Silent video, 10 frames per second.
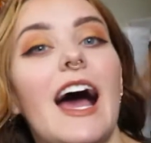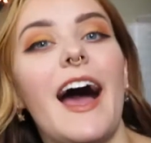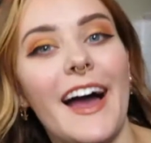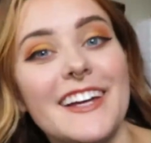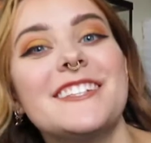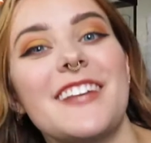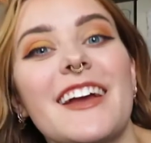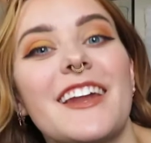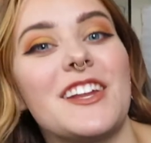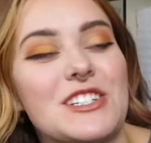I suck
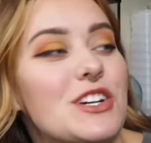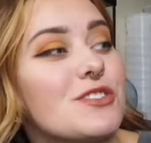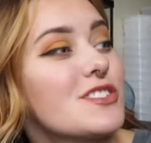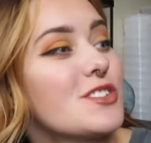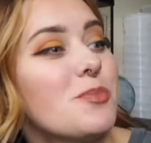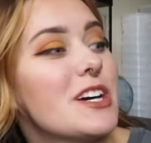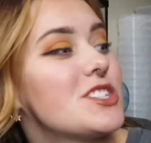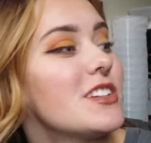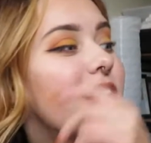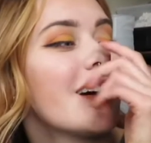at intros so
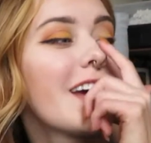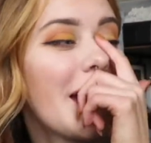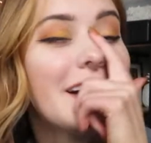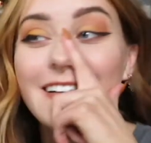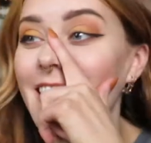much. Okay.